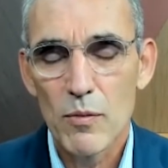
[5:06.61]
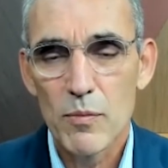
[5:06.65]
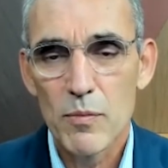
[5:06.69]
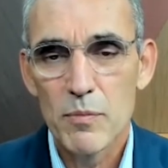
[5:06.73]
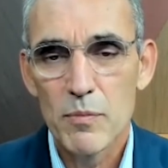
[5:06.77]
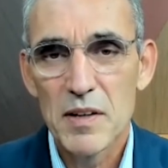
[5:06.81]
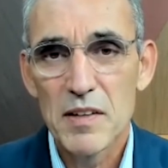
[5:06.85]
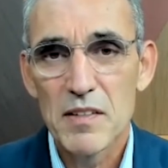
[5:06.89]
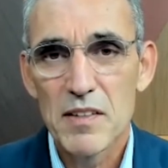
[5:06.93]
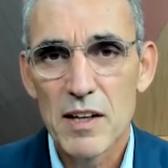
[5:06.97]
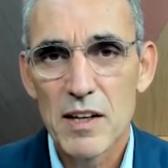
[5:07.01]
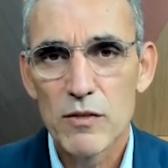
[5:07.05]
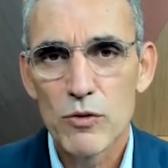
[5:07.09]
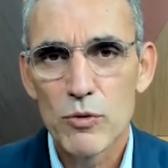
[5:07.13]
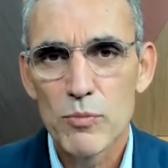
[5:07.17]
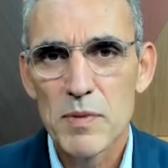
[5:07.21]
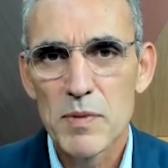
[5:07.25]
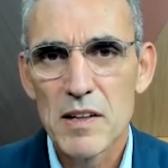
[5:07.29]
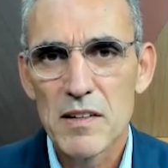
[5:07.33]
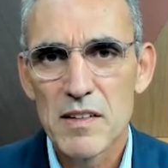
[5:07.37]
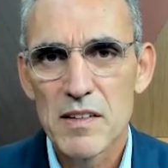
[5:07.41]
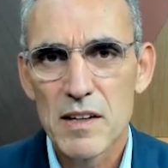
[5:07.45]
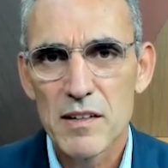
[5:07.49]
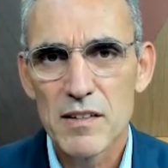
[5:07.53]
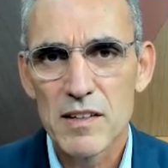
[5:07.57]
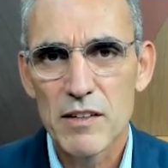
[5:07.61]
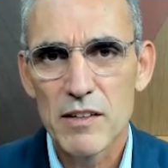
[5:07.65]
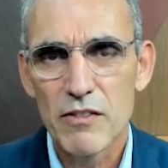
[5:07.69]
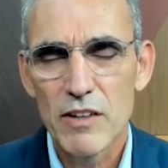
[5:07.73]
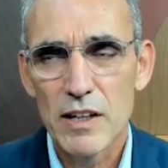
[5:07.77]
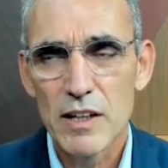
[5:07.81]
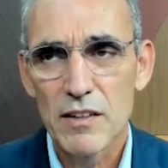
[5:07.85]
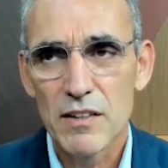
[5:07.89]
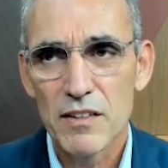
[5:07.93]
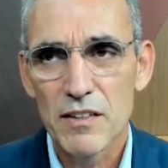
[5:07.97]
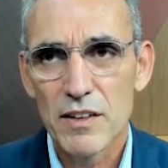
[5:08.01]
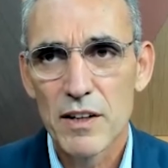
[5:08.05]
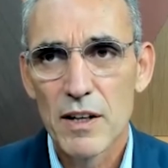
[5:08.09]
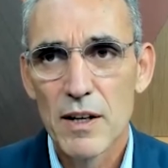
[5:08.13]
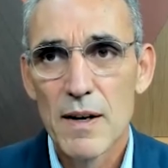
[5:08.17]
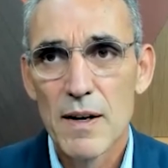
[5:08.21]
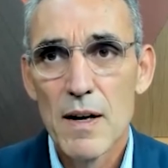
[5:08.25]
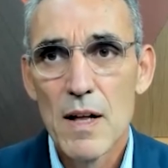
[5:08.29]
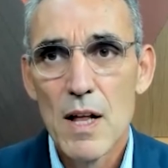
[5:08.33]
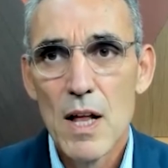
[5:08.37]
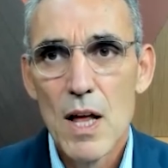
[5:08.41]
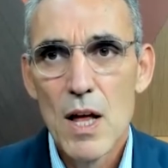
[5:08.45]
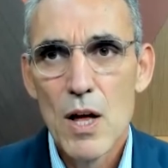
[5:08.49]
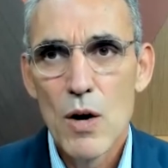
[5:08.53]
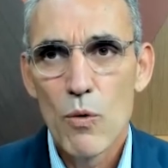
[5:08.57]
business-to-business events,
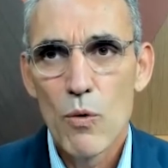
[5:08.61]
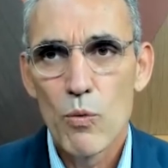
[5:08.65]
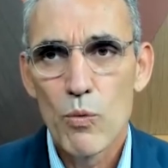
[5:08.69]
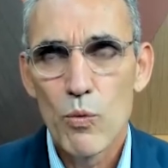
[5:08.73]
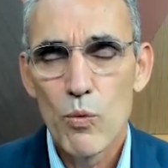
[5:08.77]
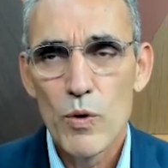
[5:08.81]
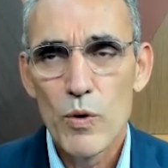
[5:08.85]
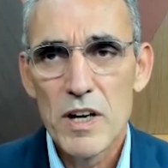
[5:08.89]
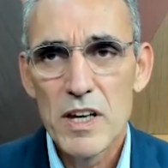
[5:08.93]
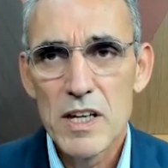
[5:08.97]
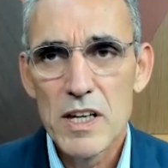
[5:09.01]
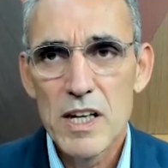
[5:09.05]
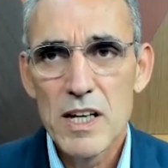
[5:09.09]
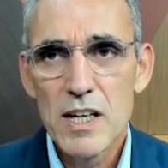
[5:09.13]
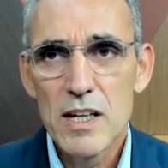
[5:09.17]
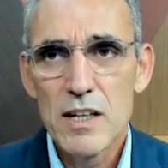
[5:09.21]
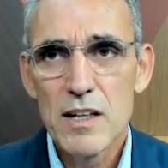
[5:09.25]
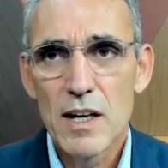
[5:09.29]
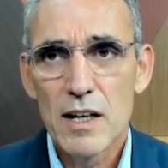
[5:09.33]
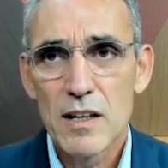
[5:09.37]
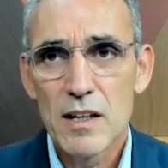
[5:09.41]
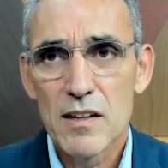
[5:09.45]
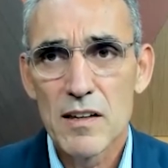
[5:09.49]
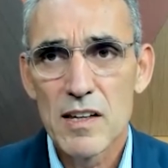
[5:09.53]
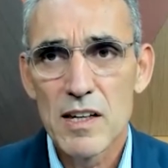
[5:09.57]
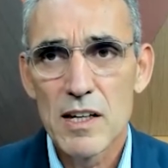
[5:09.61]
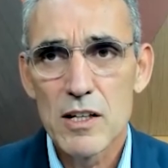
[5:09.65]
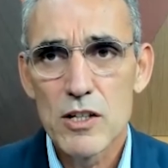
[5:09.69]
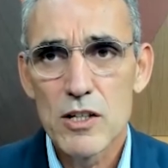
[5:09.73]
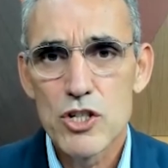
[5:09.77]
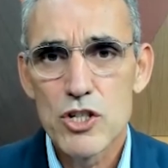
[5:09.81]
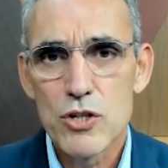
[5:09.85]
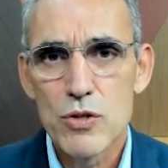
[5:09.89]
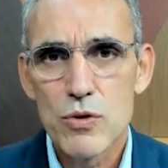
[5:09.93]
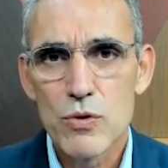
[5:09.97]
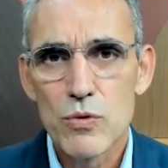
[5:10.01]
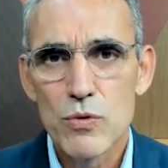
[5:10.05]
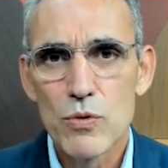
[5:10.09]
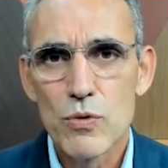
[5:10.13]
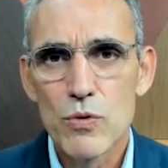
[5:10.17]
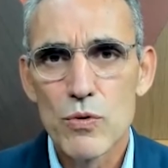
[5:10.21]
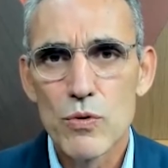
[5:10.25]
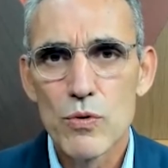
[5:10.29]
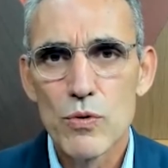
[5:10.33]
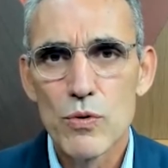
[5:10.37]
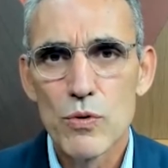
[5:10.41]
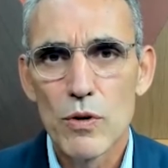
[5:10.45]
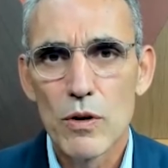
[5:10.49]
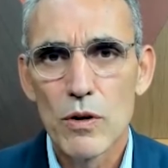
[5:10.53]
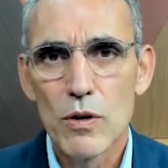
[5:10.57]
we need, I think,
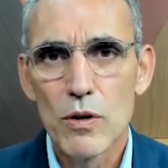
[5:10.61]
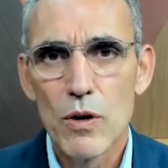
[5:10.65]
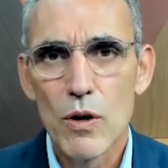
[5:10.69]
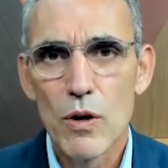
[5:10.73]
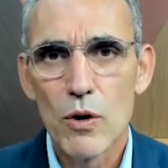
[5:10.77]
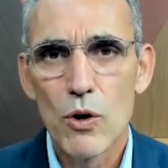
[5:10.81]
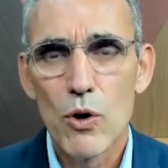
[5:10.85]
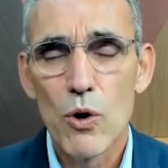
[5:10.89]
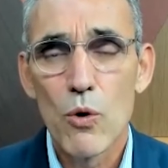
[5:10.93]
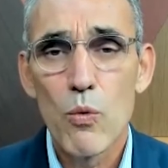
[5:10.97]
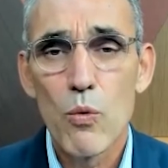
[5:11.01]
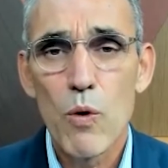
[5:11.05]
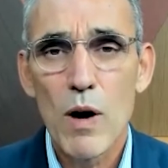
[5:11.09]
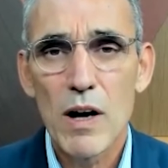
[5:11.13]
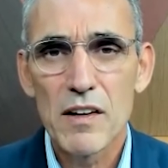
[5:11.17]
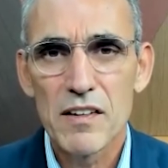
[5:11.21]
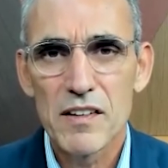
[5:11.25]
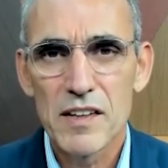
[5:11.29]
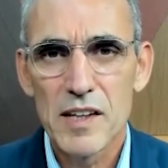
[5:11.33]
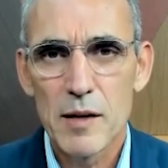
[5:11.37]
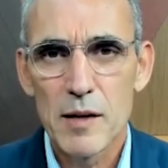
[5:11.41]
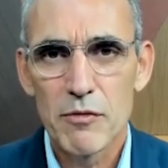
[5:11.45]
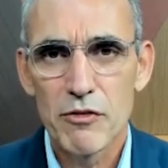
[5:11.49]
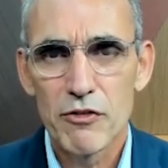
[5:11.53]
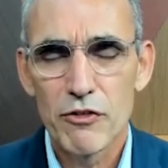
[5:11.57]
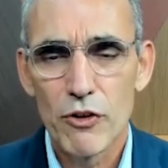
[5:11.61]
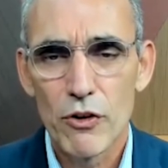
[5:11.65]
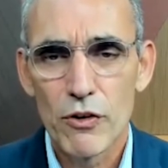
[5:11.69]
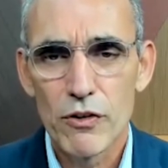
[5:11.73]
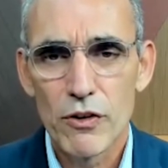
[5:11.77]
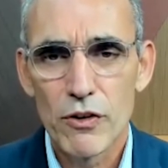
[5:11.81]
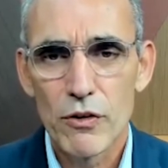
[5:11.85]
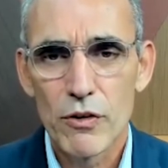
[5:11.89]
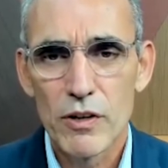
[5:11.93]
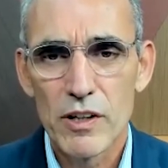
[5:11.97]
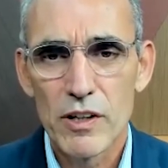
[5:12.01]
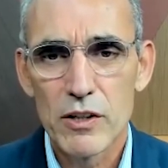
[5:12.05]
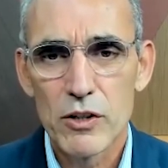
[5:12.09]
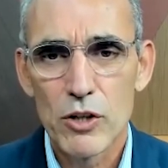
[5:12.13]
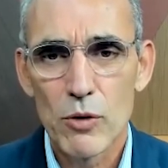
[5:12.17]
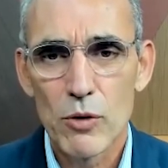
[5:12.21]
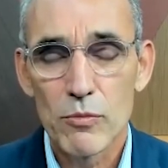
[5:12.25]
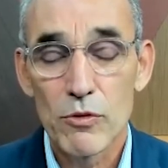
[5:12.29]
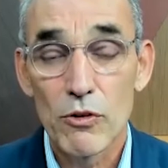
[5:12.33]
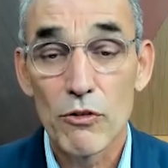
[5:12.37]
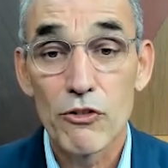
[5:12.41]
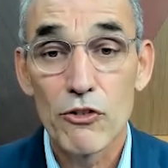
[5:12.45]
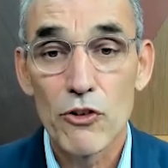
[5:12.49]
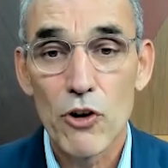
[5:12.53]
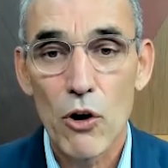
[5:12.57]
to go one step further in terms
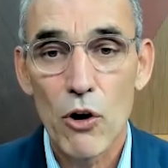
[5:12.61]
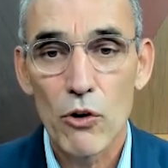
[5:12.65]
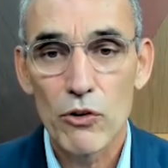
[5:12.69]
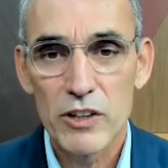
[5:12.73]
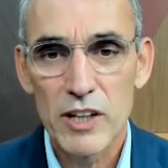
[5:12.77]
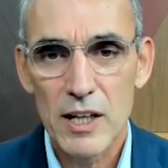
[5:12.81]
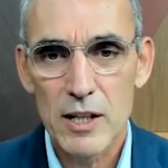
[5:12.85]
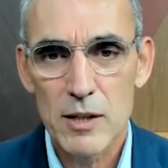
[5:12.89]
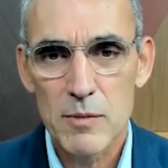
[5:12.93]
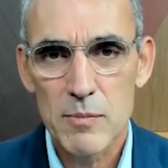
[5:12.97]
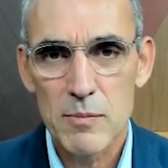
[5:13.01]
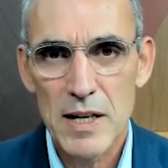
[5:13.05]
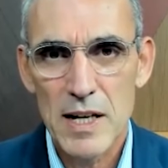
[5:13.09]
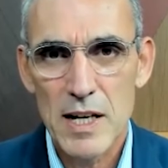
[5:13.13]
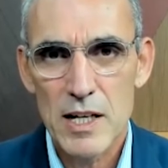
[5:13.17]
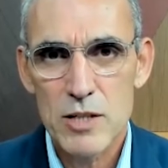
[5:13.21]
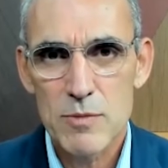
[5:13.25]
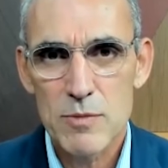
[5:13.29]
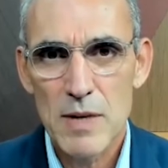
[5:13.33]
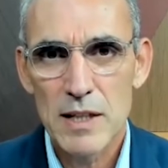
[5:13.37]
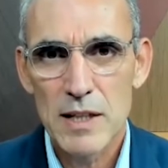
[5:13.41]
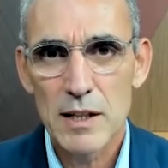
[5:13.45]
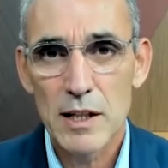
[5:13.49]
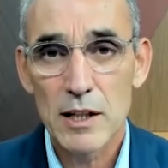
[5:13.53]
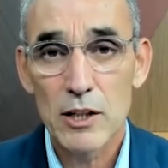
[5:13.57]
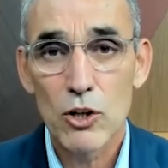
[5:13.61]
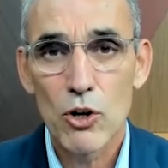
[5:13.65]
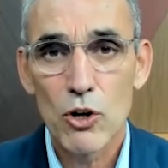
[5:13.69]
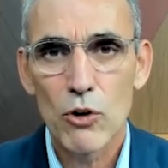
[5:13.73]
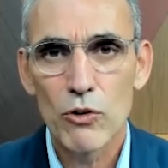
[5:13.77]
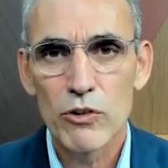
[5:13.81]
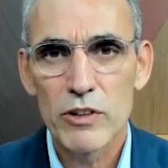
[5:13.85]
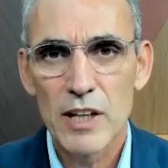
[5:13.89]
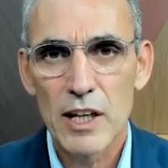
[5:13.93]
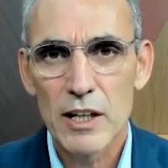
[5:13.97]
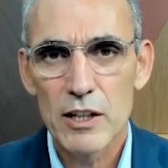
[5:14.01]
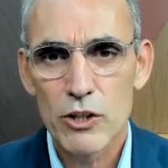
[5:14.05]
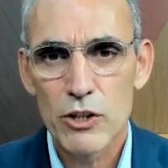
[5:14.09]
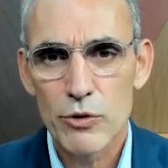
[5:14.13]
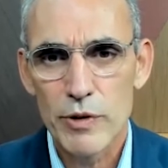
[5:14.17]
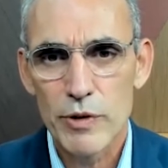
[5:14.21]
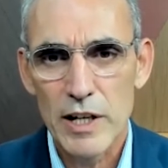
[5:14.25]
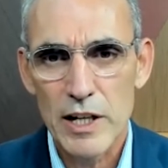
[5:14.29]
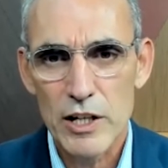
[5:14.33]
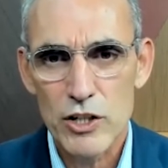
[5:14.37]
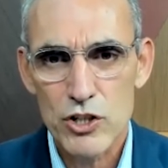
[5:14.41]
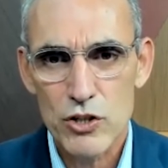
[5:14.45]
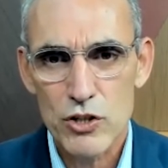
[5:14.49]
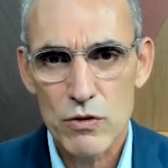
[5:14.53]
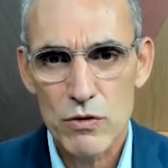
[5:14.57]
of content management and content
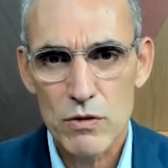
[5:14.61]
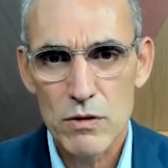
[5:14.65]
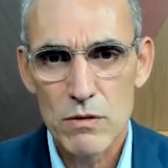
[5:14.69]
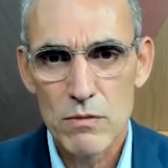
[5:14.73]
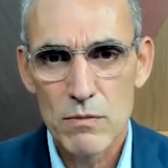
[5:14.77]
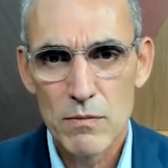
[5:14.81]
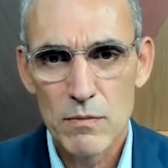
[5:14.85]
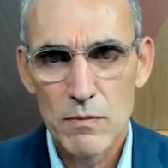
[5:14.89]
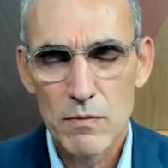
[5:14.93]
creation.